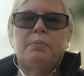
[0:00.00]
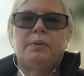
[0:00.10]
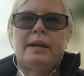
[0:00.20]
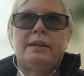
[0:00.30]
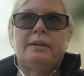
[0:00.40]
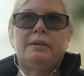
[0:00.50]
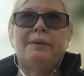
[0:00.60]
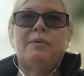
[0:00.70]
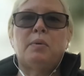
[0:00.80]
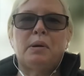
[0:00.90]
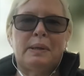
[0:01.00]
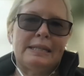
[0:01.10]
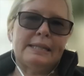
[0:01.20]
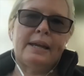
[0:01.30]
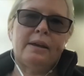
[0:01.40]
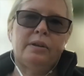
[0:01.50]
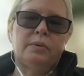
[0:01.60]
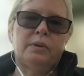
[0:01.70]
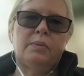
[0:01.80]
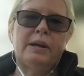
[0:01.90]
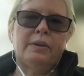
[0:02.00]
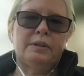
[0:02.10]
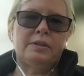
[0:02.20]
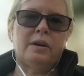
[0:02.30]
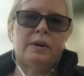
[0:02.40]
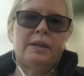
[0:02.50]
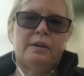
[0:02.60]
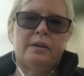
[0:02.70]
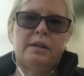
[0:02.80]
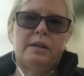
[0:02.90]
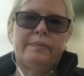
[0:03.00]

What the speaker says: at a level where we can scale it really well is not quite there yet.